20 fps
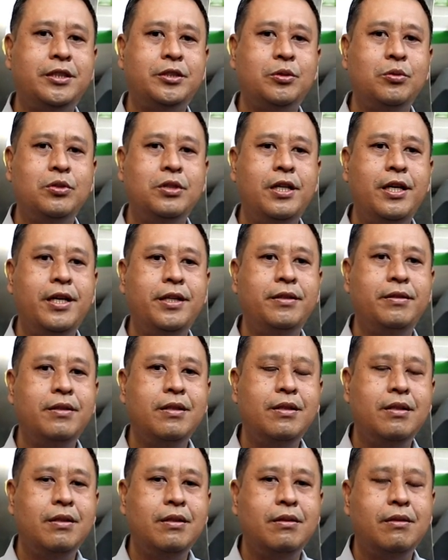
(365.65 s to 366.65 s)
the
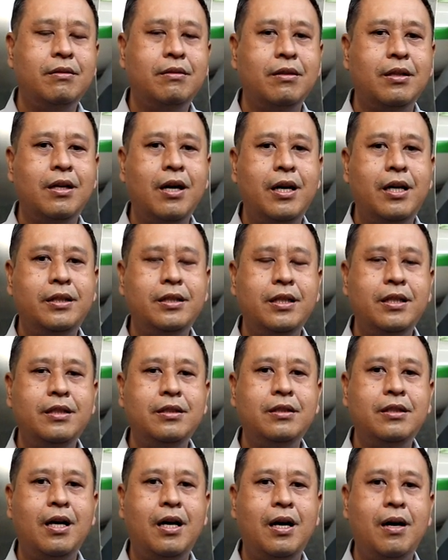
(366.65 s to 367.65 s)
student
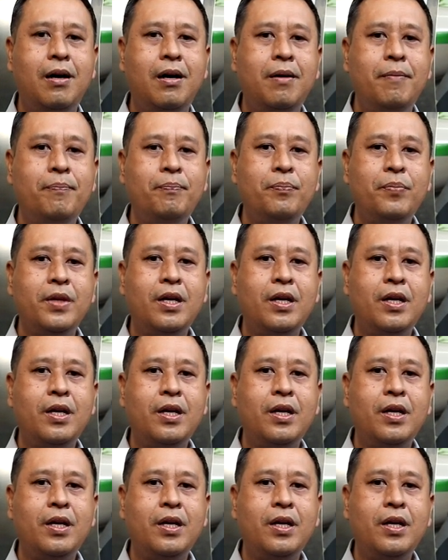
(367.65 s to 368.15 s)
regarding the